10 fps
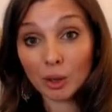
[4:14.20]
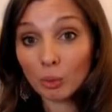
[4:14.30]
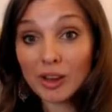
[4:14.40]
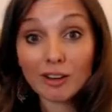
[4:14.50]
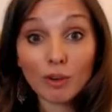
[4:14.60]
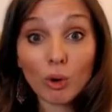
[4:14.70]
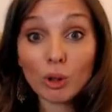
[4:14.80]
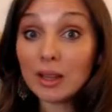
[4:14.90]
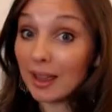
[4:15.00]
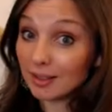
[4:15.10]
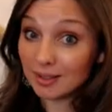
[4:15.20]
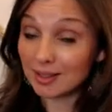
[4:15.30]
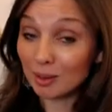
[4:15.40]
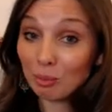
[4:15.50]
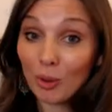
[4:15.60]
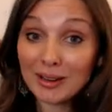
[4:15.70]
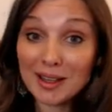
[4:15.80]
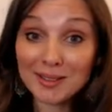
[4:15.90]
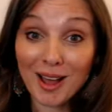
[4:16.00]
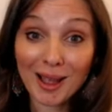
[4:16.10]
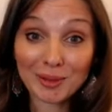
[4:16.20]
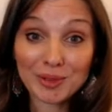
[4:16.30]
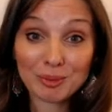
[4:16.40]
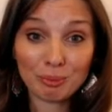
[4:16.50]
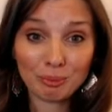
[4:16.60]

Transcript: We have all, at some point in our lives,